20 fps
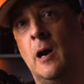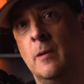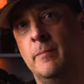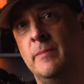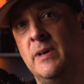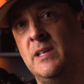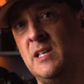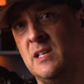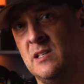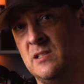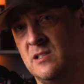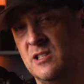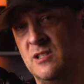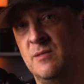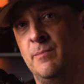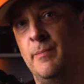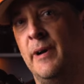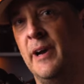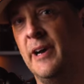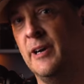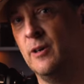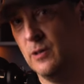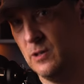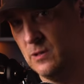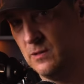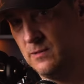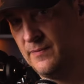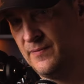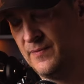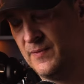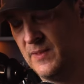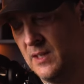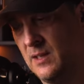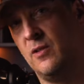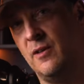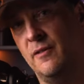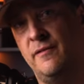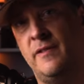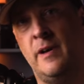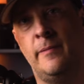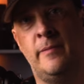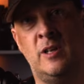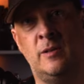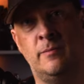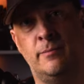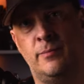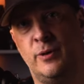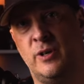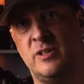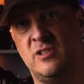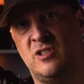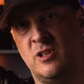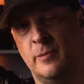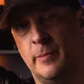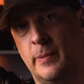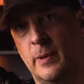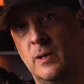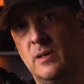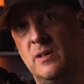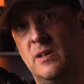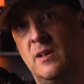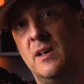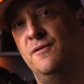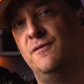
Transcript: Arminius's peril. So the feminine principle